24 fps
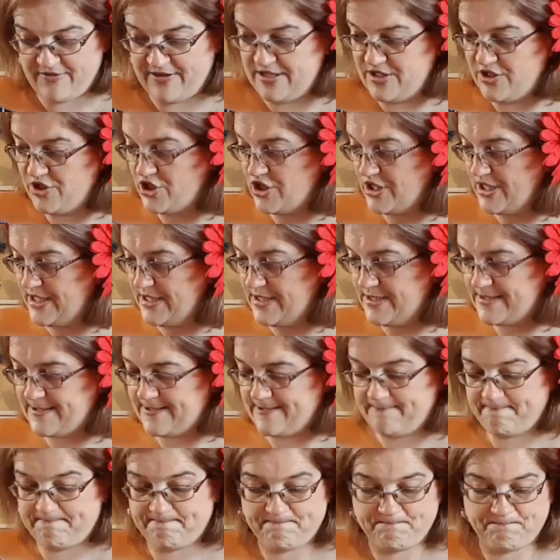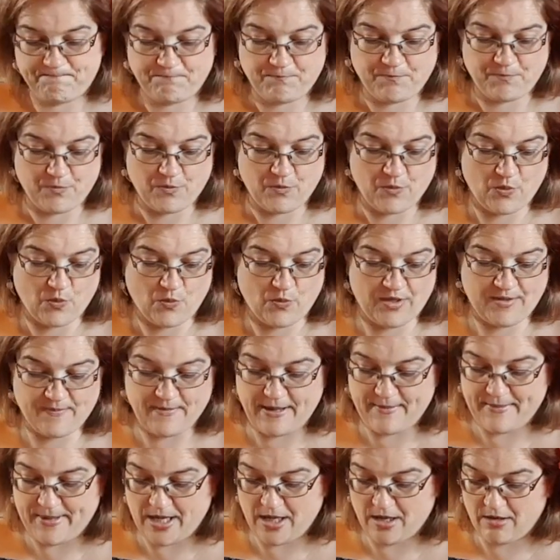inches with
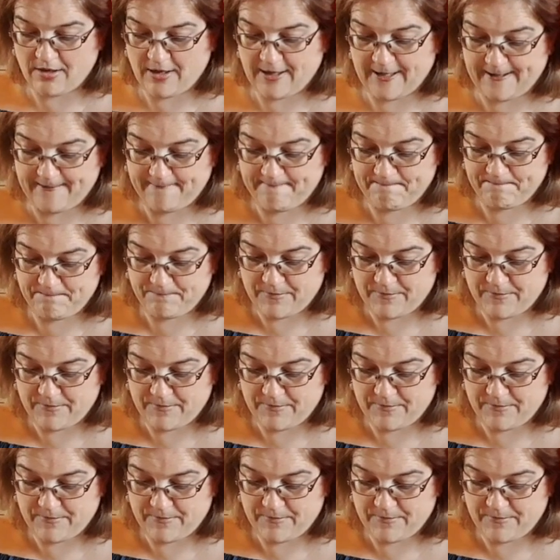my marker.